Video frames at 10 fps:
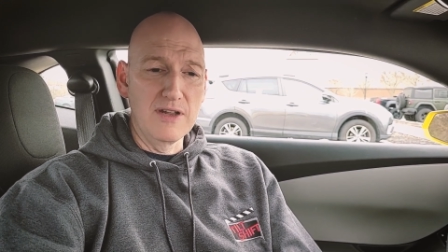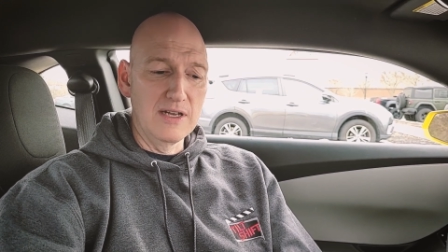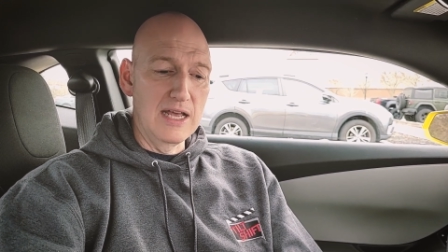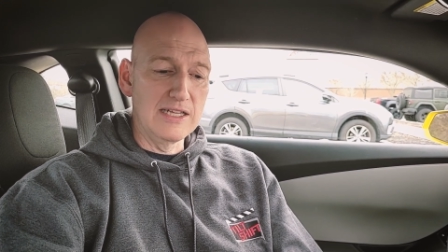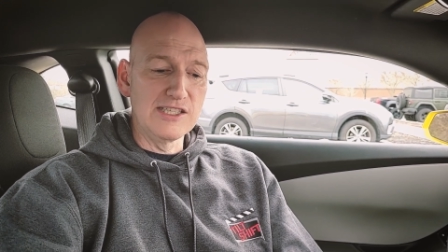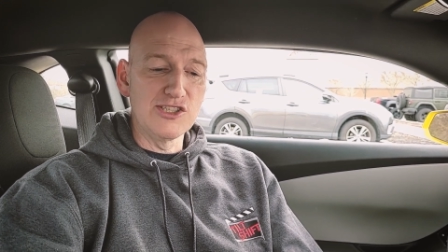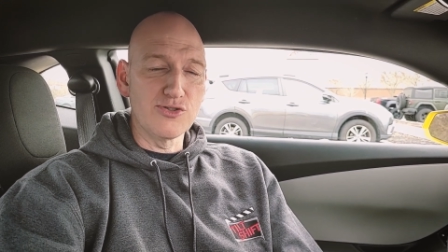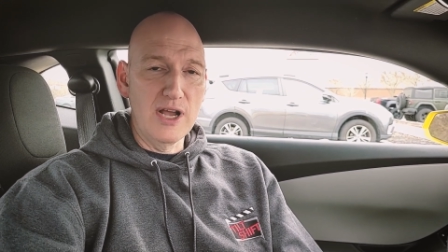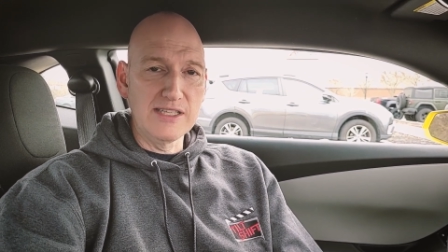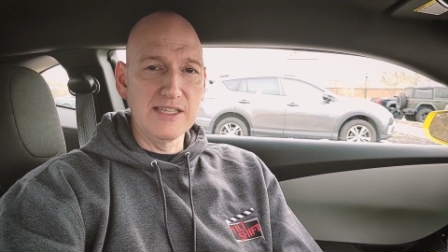It, it
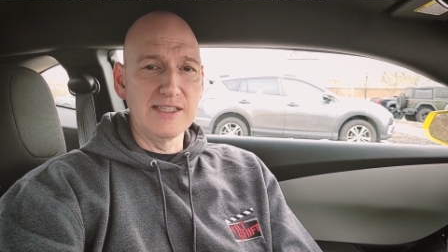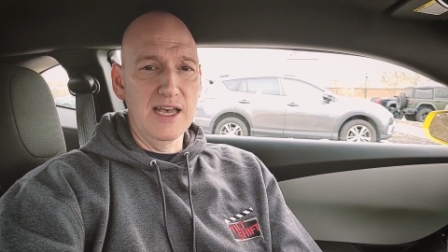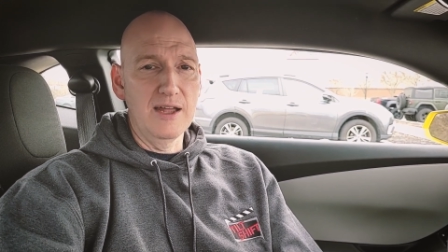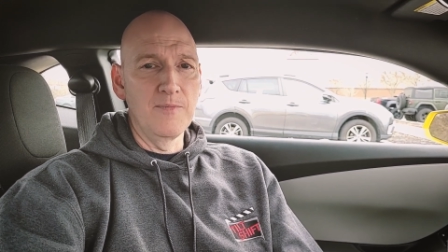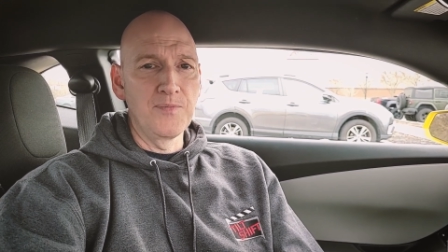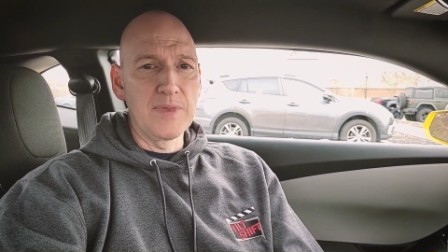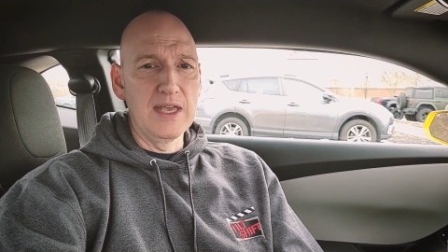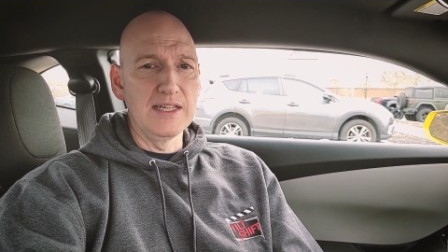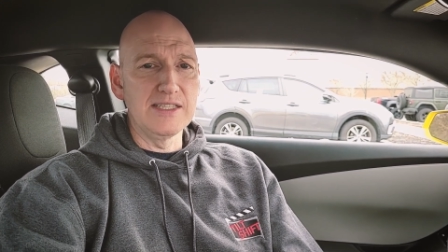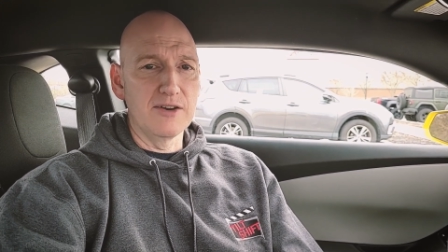stresses that
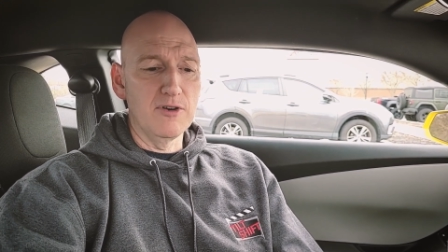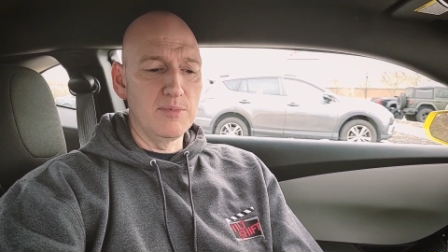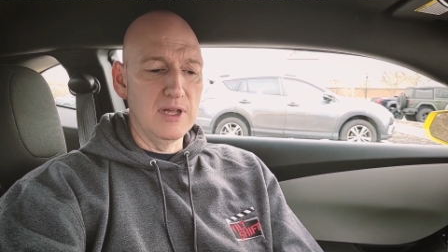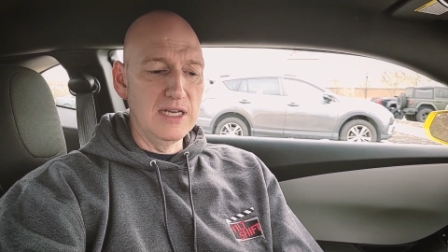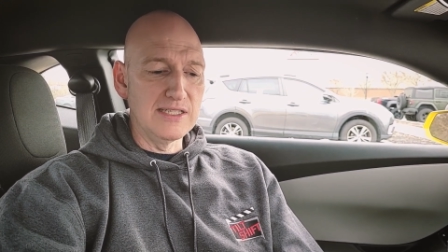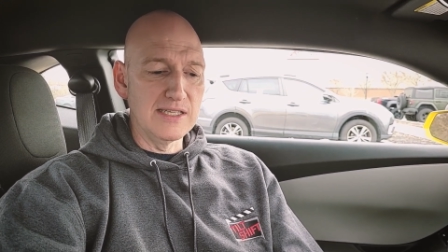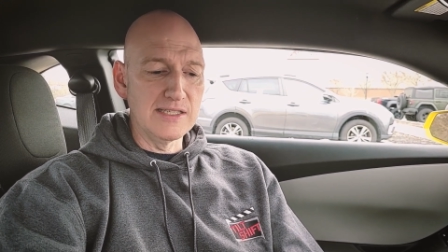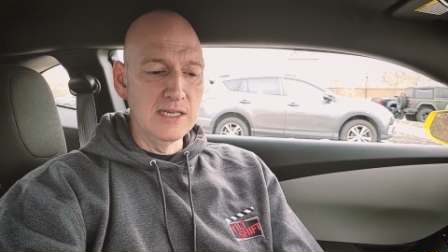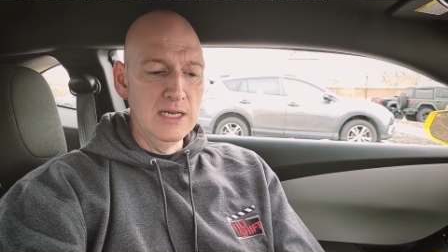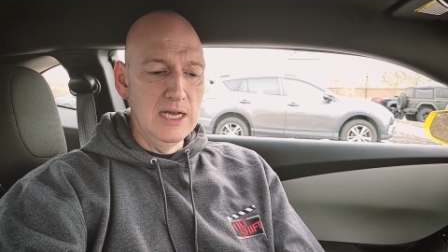in several
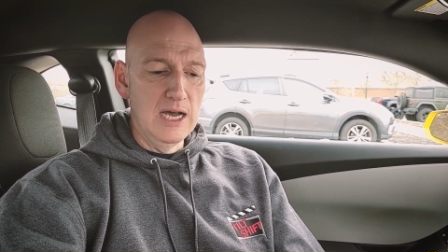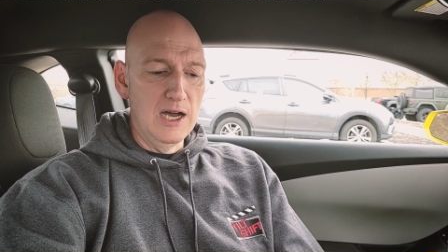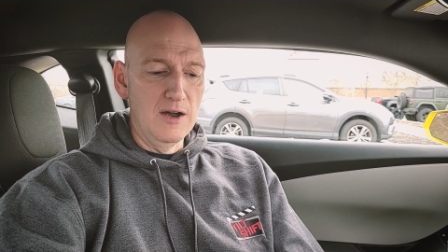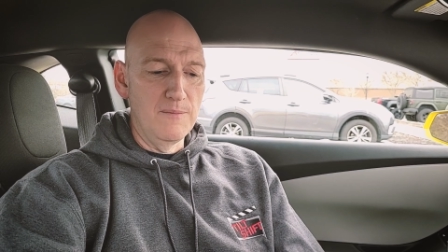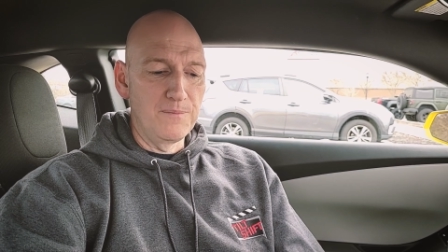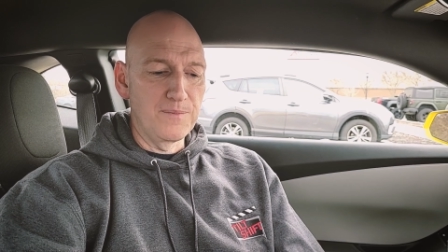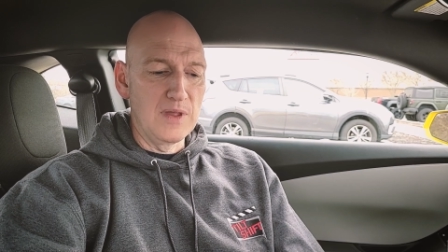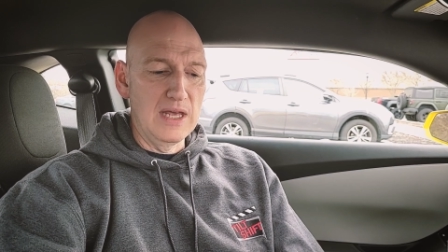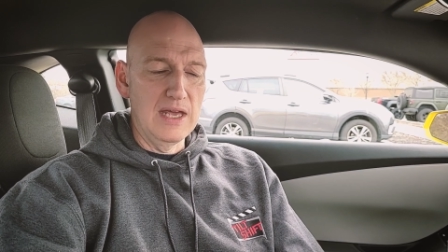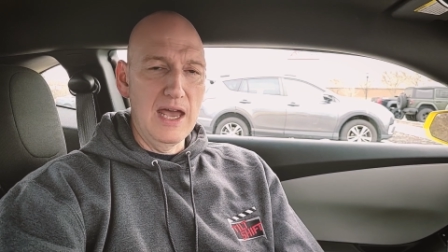places. Um,
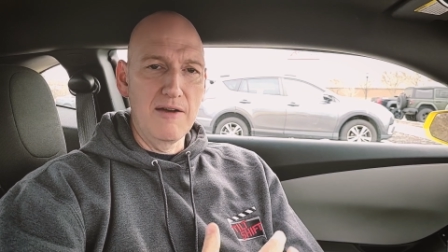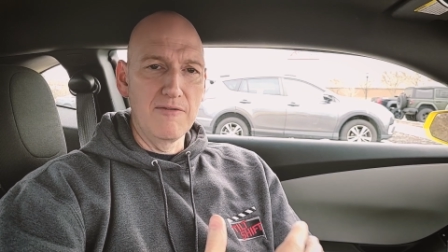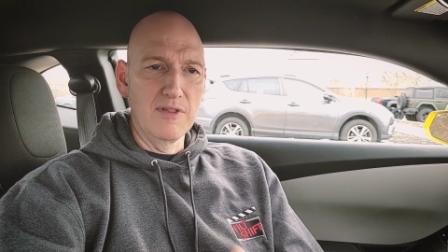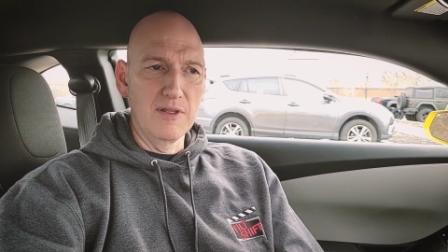they have